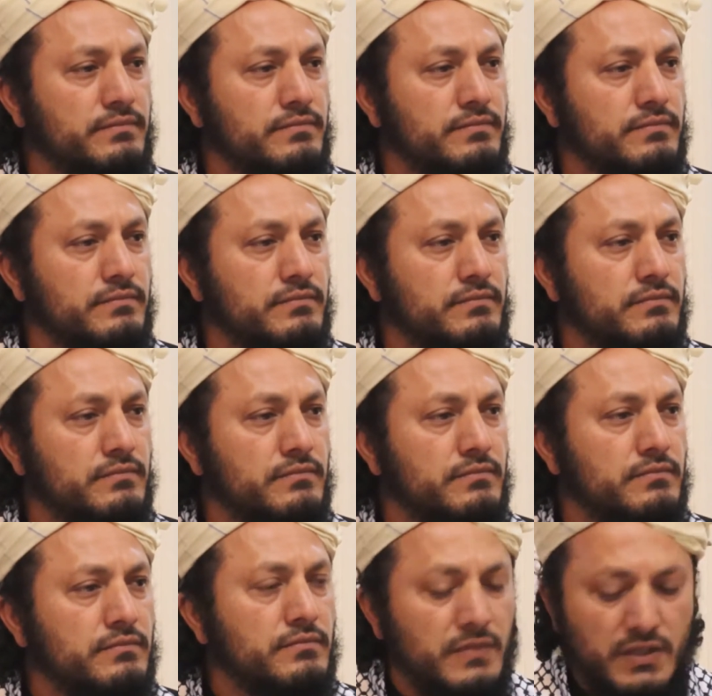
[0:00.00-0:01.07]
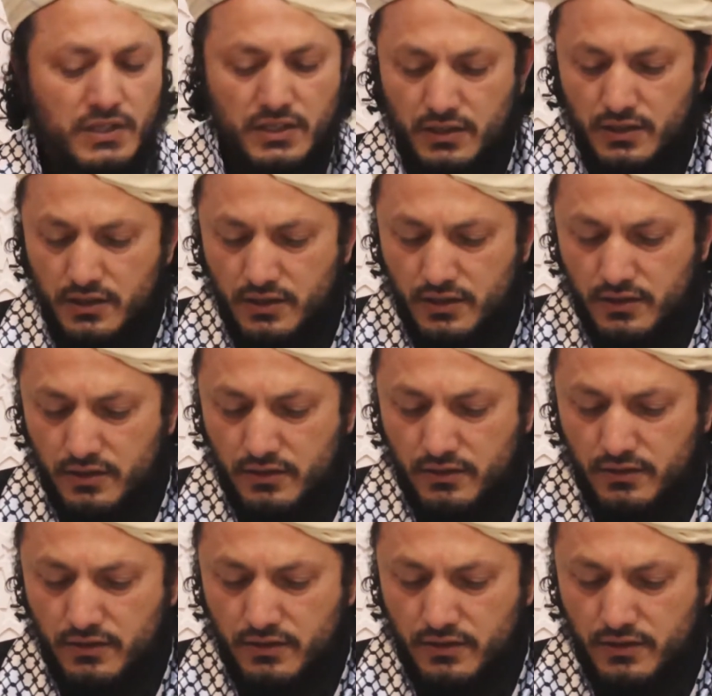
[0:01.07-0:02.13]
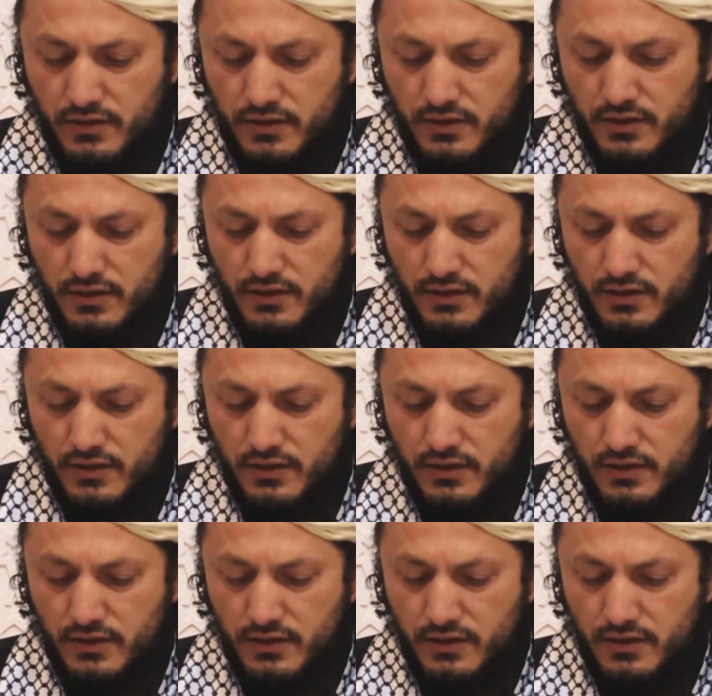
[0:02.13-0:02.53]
[no speech]